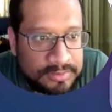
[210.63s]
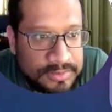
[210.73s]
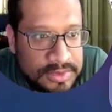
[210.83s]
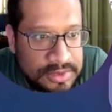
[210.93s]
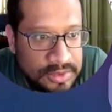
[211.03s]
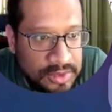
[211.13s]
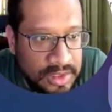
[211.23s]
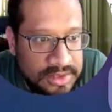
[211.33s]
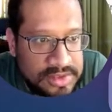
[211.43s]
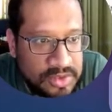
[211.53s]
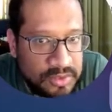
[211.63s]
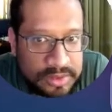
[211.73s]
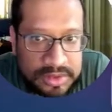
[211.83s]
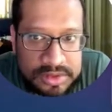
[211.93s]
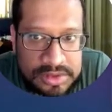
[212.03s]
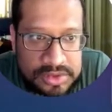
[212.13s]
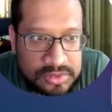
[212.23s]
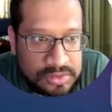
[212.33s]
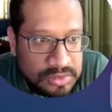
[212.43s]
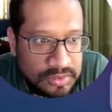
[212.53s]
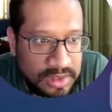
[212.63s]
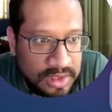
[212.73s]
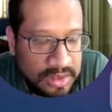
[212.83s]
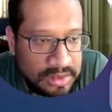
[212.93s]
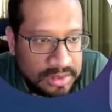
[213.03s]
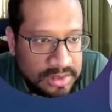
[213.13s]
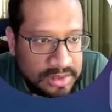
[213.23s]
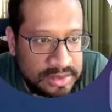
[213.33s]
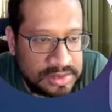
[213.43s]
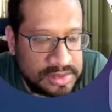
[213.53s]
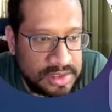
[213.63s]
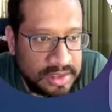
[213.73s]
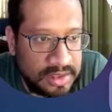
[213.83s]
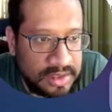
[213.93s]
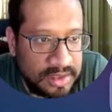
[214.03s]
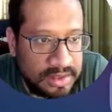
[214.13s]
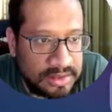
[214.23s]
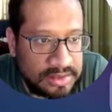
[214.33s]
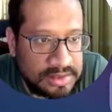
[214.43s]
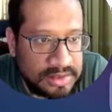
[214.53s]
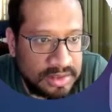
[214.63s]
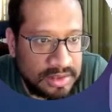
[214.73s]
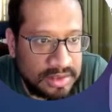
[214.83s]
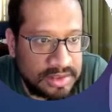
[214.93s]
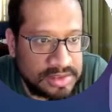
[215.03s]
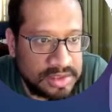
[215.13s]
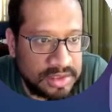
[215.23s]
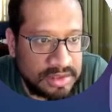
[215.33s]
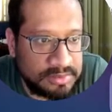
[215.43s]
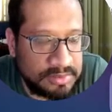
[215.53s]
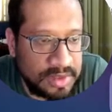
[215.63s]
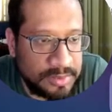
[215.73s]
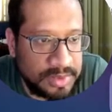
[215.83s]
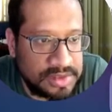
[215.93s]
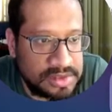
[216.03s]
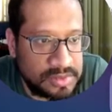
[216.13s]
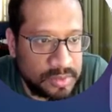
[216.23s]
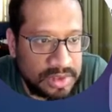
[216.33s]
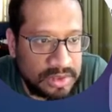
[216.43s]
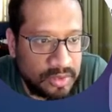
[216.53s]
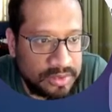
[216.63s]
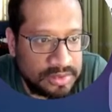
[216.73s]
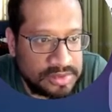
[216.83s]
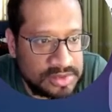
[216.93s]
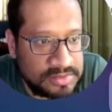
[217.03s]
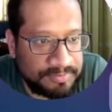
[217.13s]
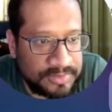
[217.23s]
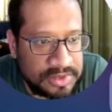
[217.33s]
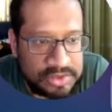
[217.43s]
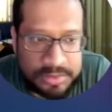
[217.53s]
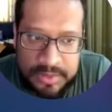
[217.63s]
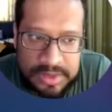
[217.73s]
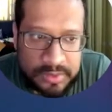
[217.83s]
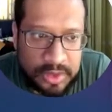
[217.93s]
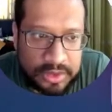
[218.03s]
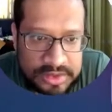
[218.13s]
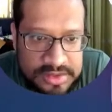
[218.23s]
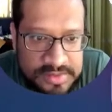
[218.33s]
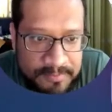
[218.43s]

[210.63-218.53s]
So let's go into Google Analytics and let's see, maybe it's within audience. It should be within the audience.